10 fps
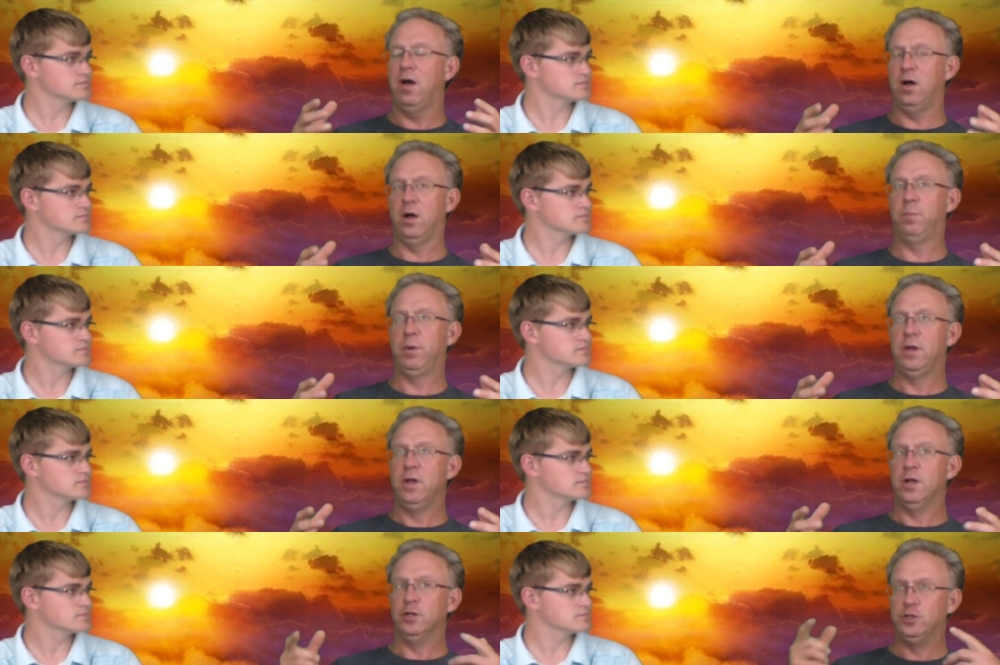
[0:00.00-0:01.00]
Speaker 1: up
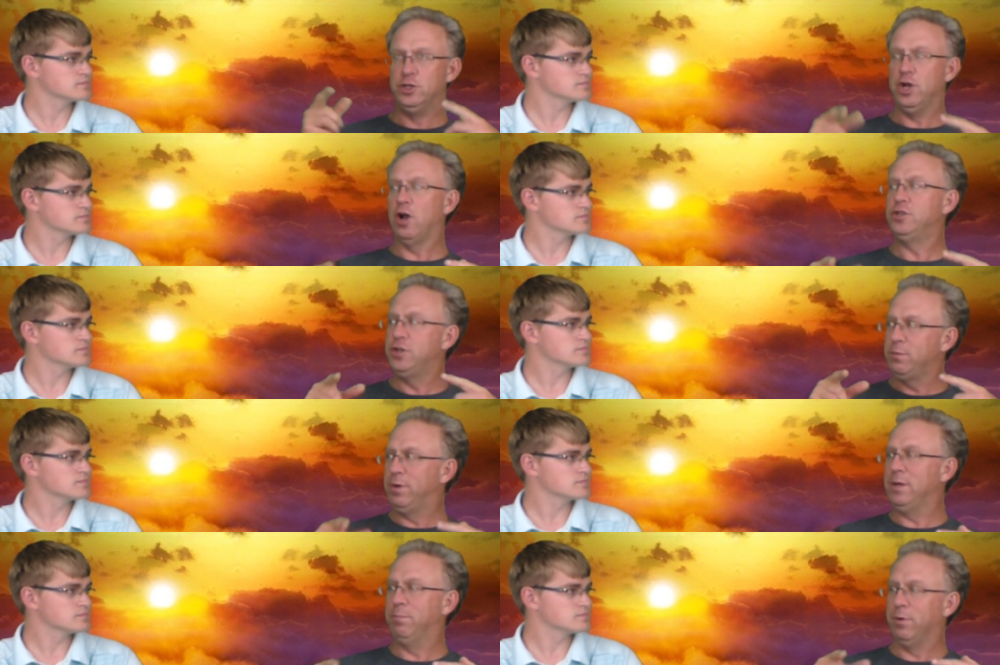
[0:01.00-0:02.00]
judging
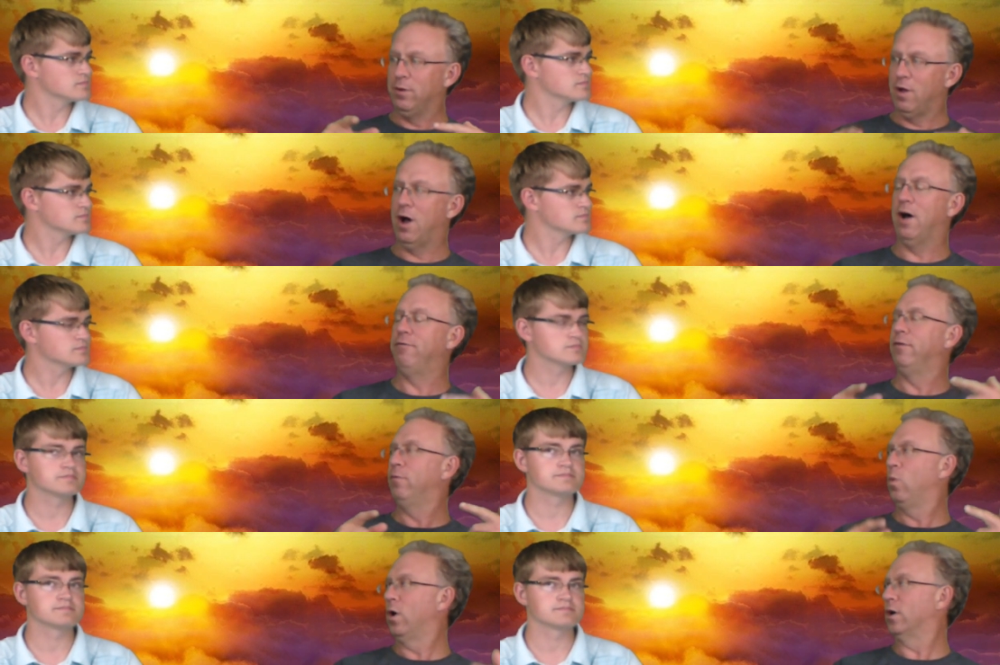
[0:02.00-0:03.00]
people off
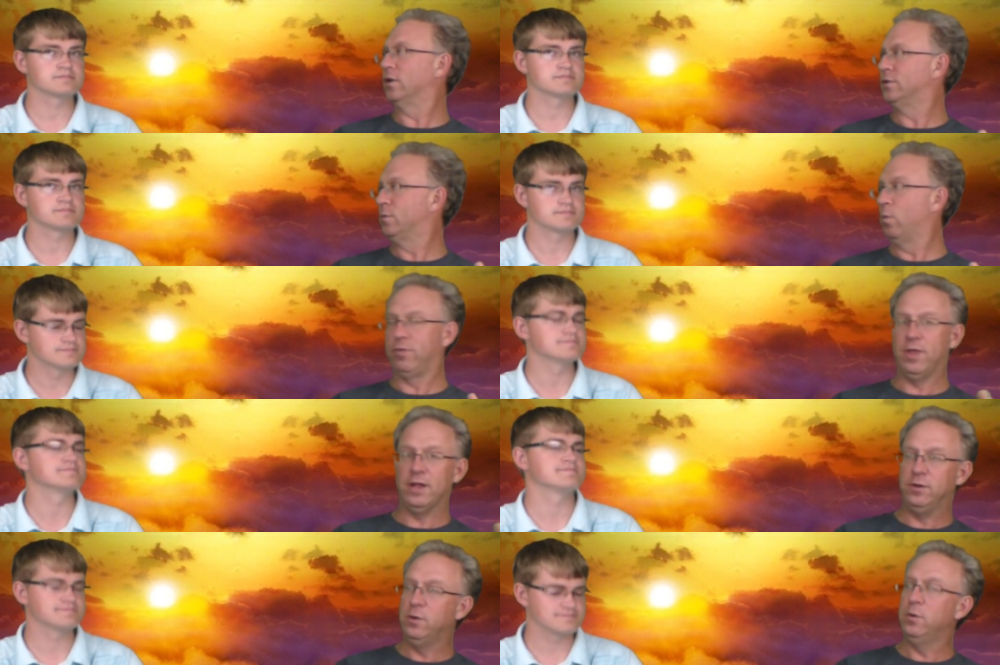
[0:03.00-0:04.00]
of works, what mm. they
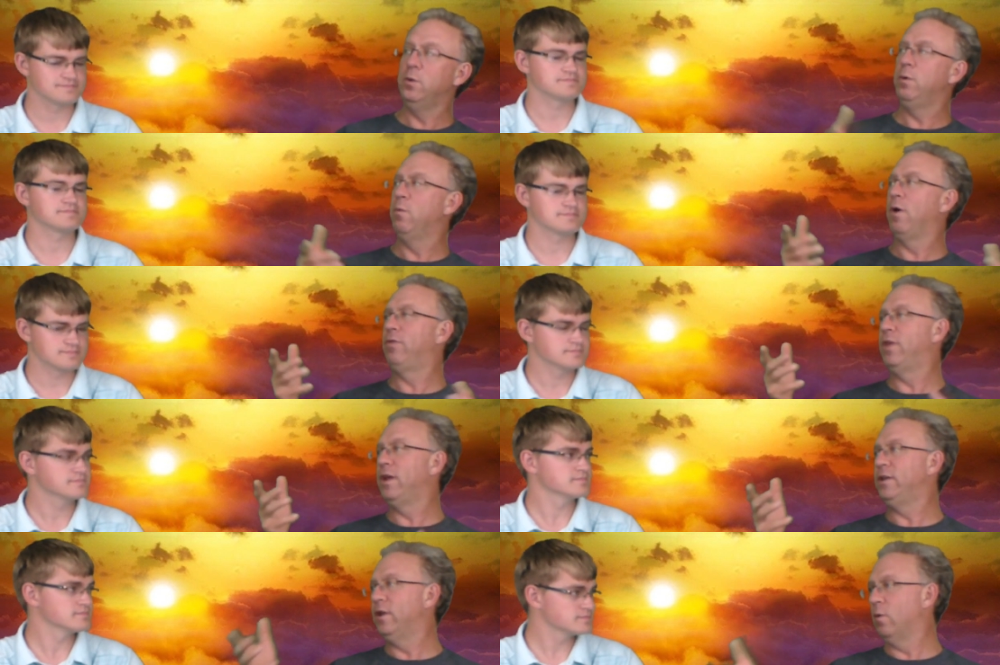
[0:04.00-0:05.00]
hmm. do and what they
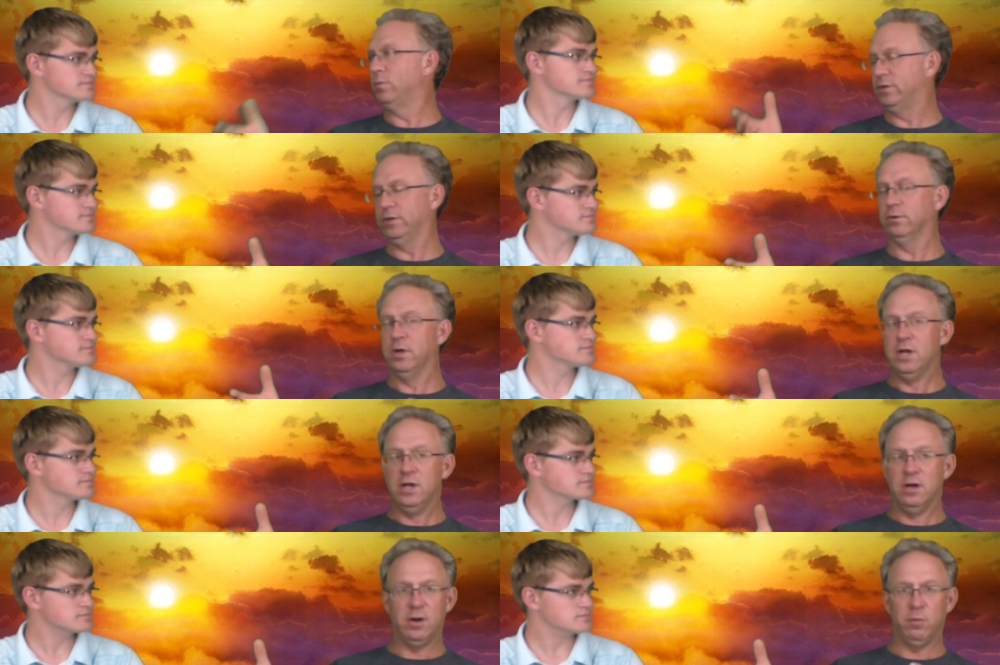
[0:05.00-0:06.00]
don't do.
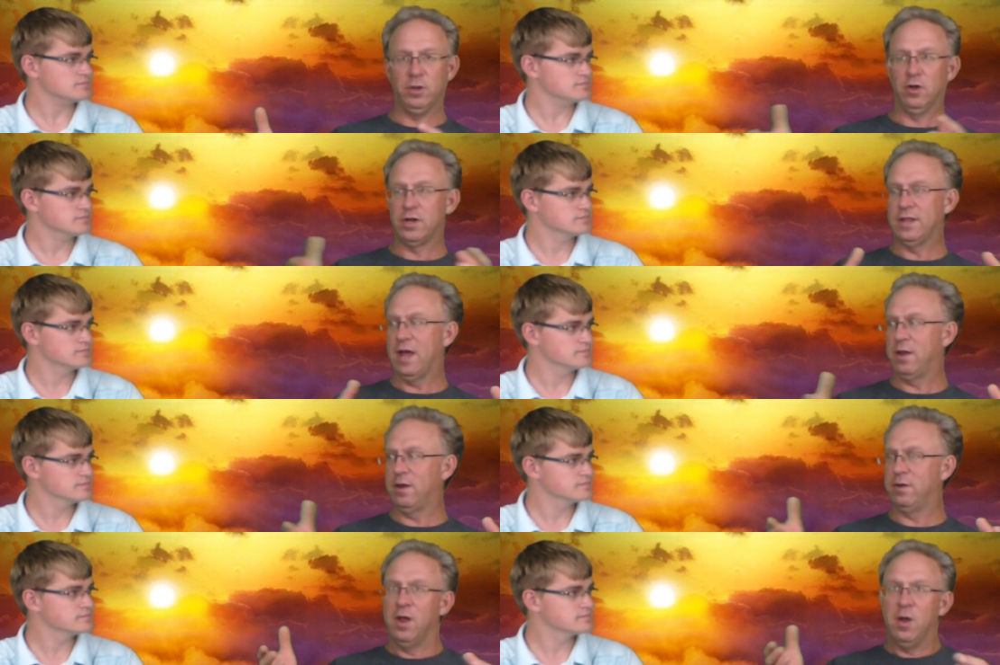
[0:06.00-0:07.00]
Right? We look at that
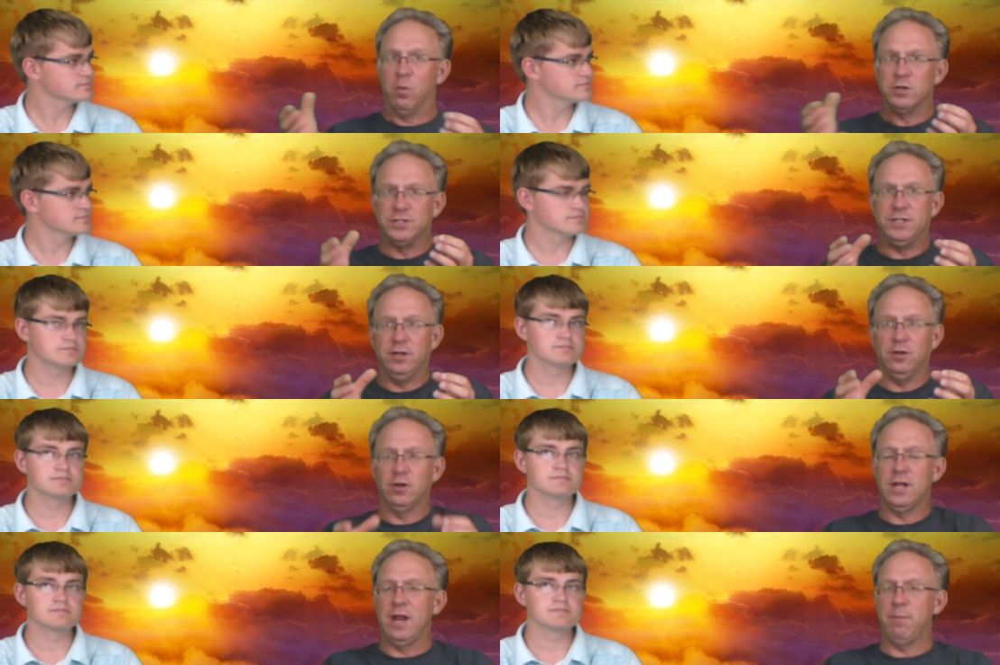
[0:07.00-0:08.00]
and we're still
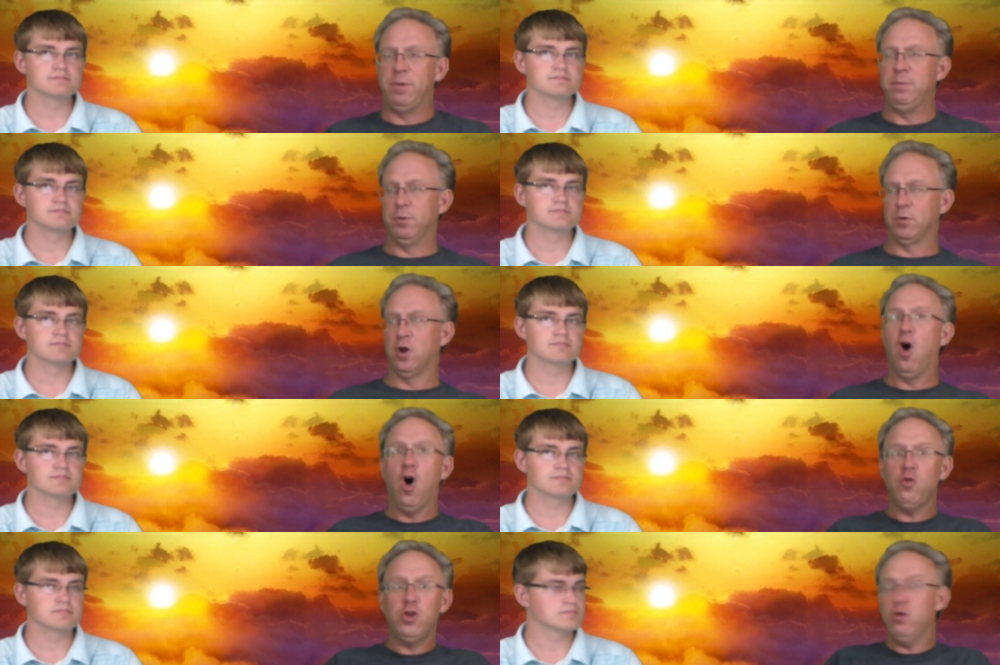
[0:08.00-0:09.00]
looking at people and going,
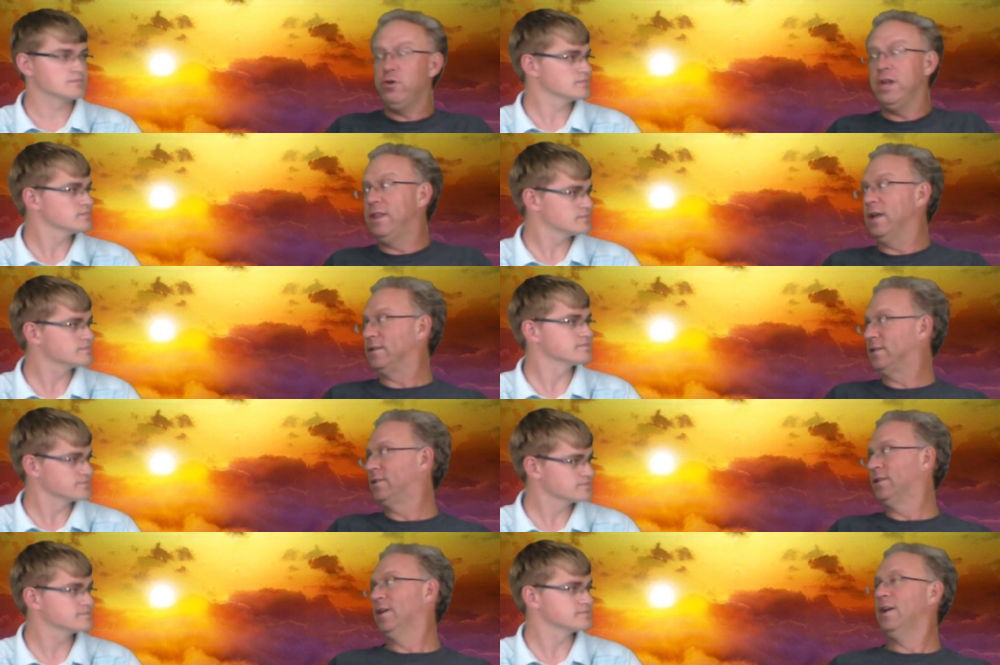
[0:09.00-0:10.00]
"Oh, you did
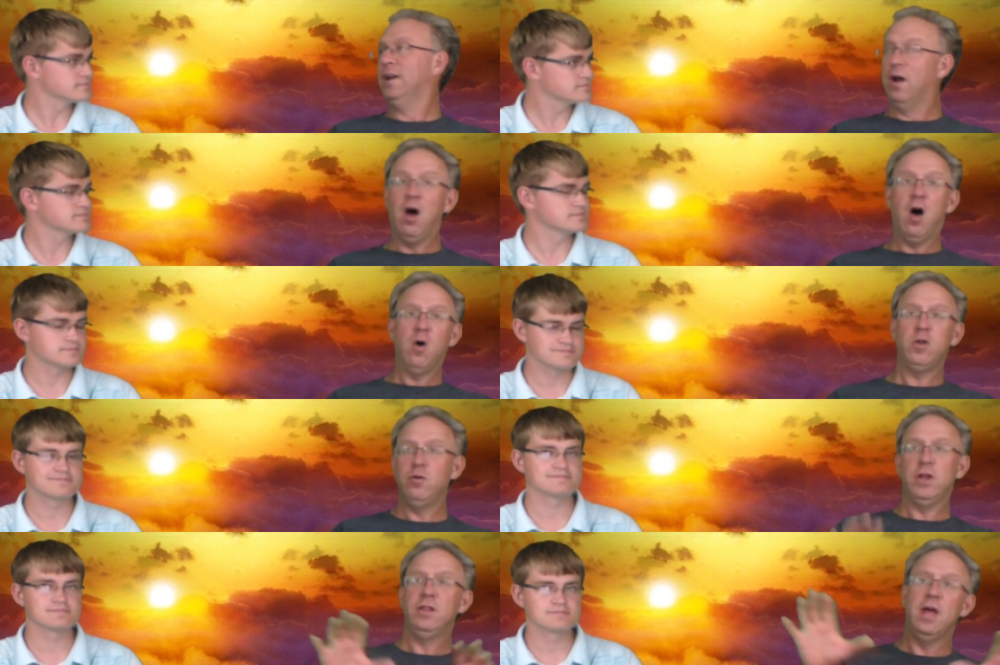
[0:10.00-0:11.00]
this. Oh, you
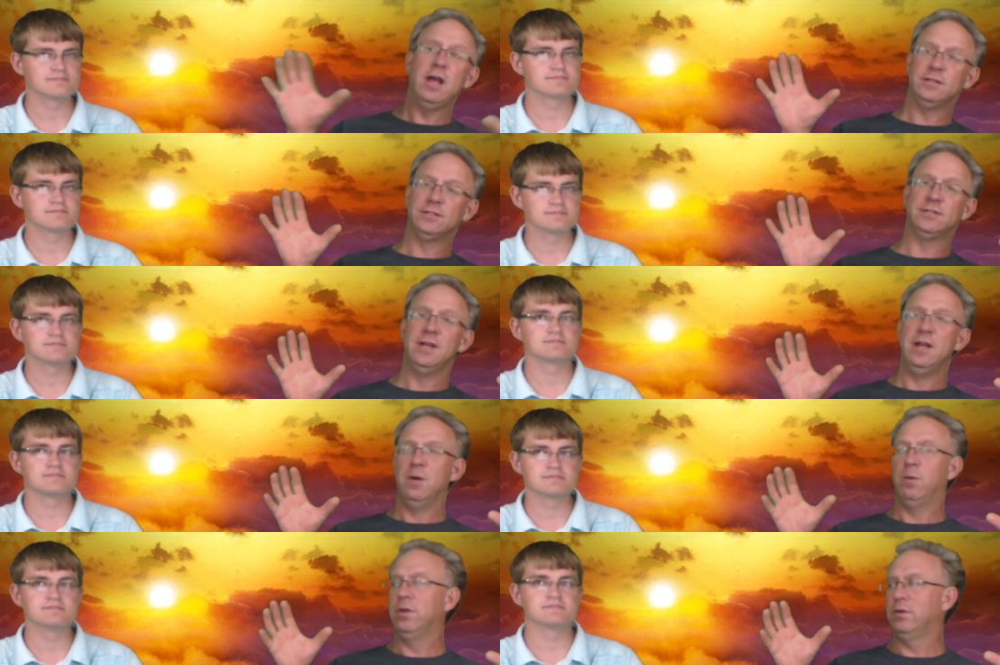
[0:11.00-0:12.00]
did this."
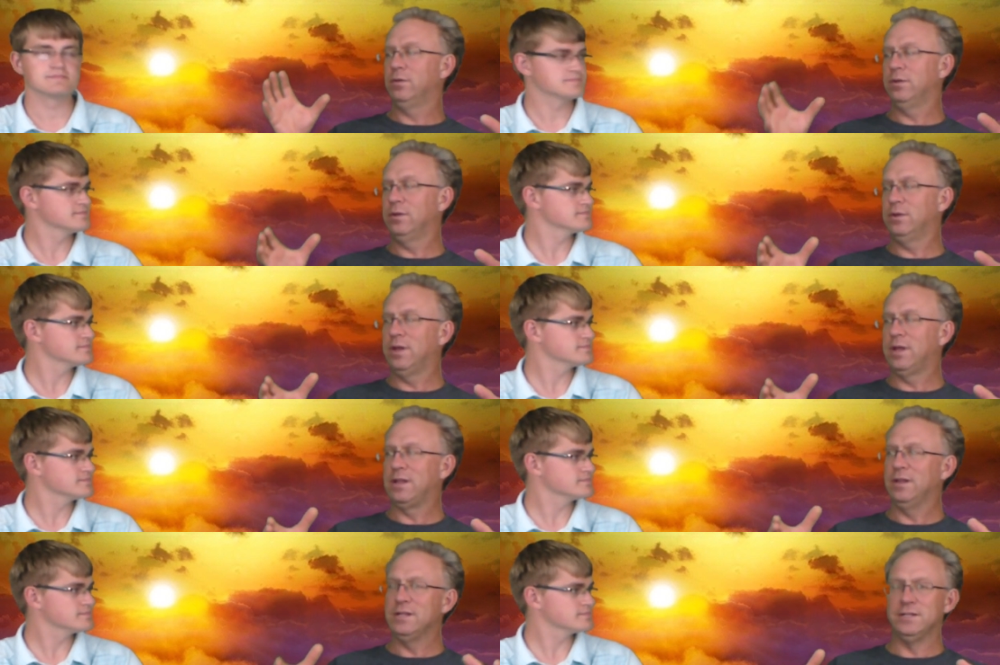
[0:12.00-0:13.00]
Well, like
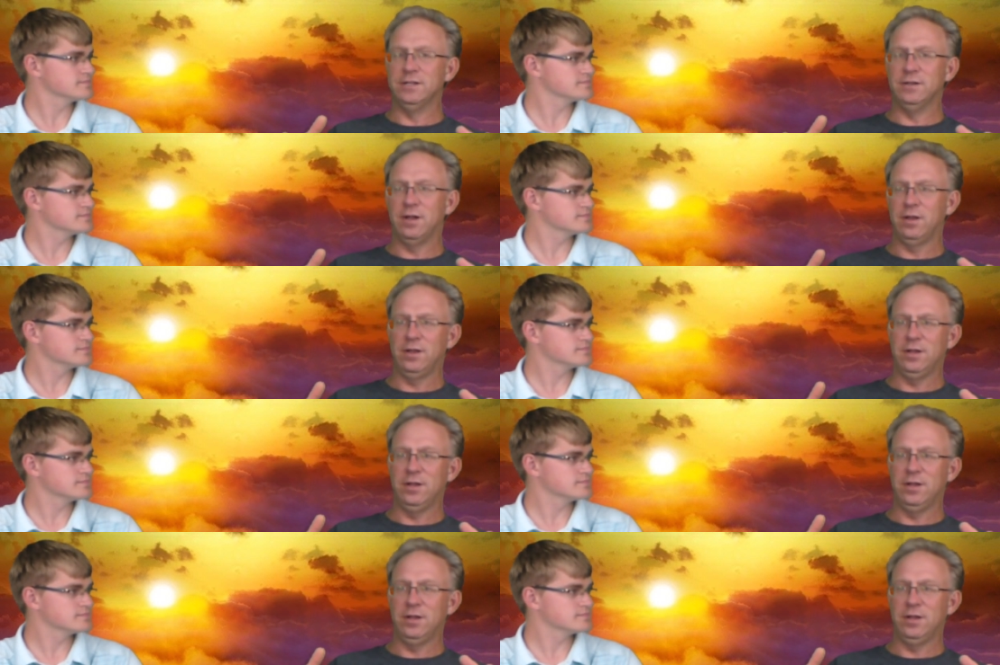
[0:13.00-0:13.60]
listen,